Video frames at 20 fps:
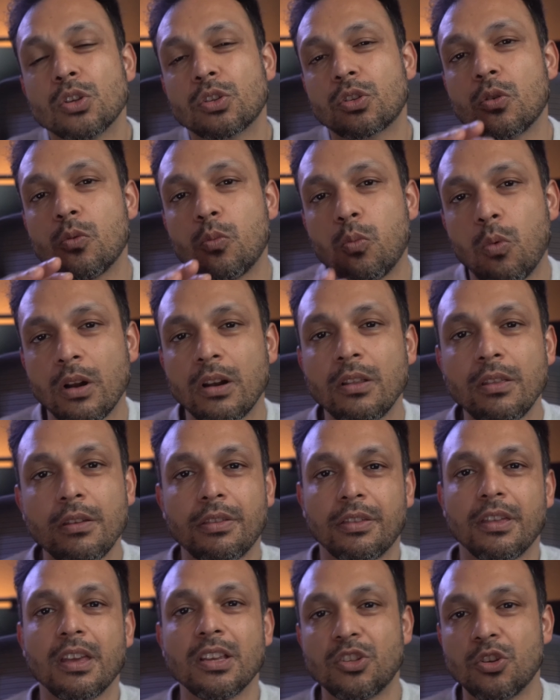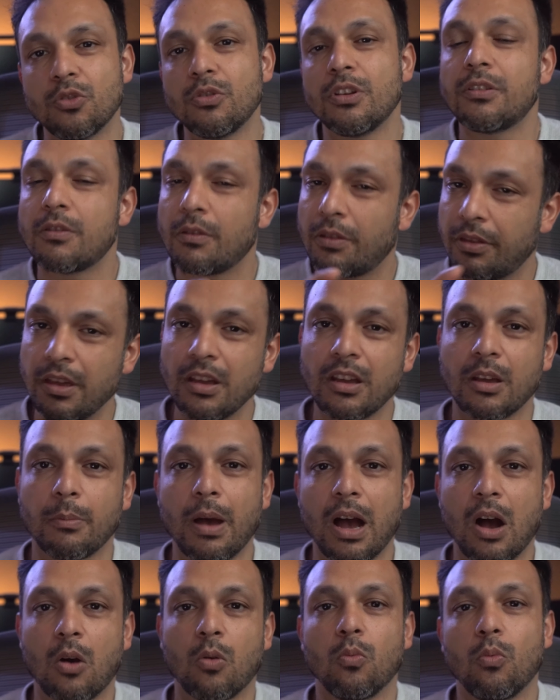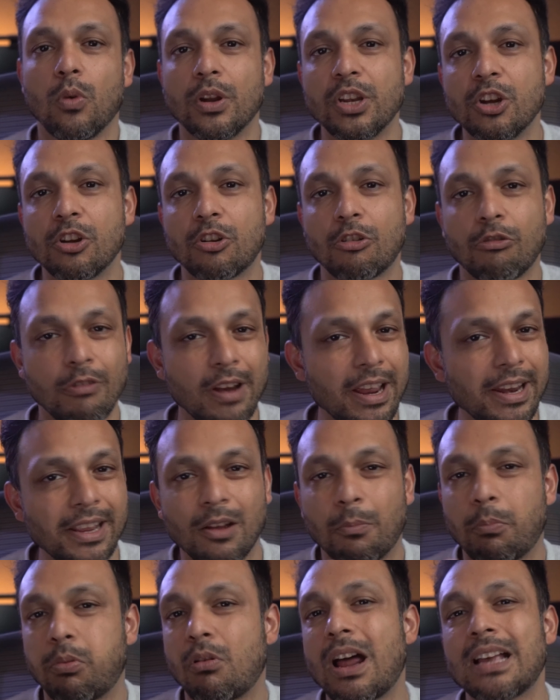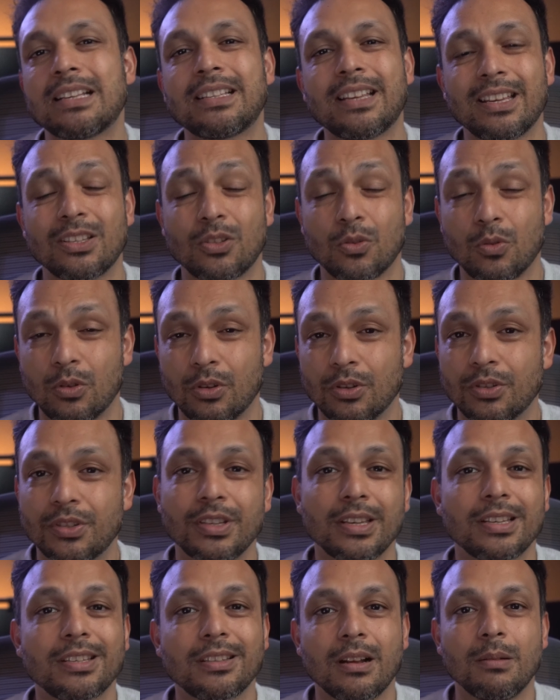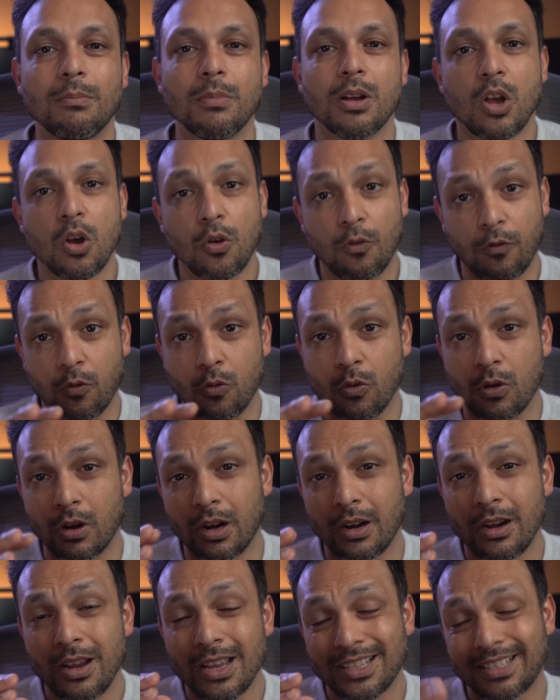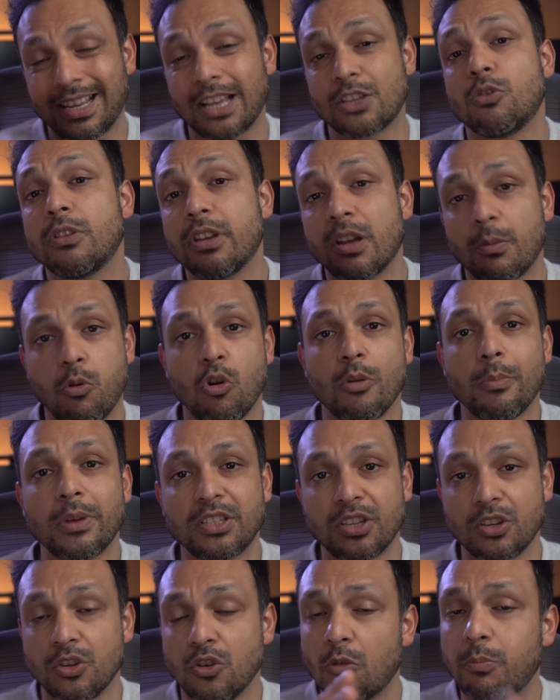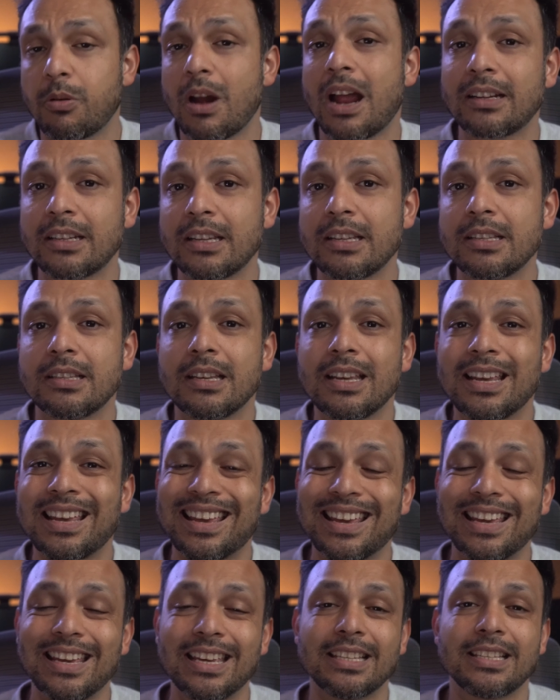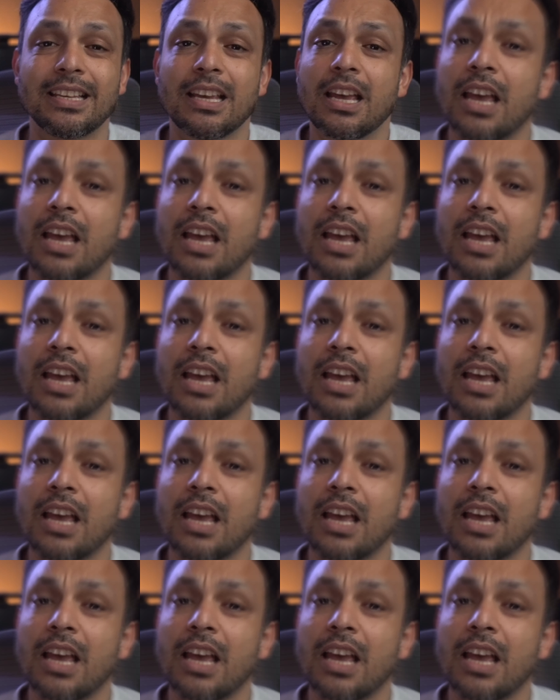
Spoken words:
So one of the things you need to think about when you're creating a process or a system for scheduling appointments in your practice is,